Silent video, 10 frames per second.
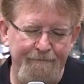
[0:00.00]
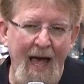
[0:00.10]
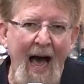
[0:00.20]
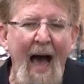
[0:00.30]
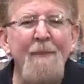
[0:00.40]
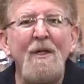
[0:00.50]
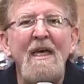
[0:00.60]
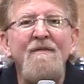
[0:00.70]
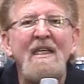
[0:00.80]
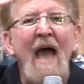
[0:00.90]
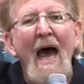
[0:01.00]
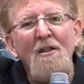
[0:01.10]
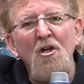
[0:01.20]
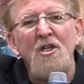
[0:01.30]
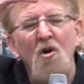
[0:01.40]
I believe that God
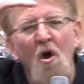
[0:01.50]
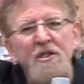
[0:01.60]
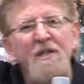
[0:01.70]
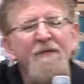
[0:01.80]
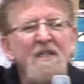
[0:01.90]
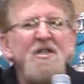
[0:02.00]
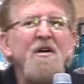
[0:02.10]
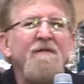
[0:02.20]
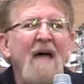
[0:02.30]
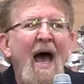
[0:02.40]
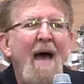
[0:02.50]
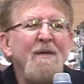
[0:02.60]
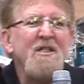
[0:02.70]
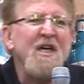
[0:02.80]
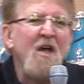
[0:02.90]
looked across the vista of time and
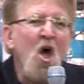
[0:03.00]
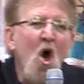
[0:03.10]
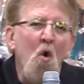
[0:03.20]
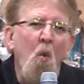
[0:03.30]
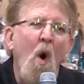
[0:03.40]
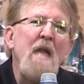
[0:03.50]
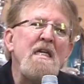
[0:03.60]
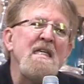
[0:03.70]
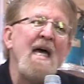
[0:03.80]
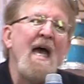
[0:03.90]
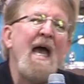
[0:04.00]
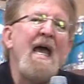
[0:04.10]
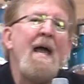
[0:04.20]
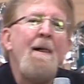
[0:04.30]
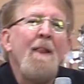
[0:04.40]
said, one day
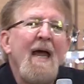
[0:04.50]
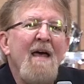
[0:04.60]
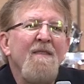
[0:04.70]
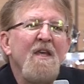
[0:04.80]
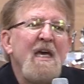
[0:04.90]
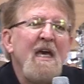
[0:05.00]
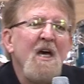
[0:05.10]
in the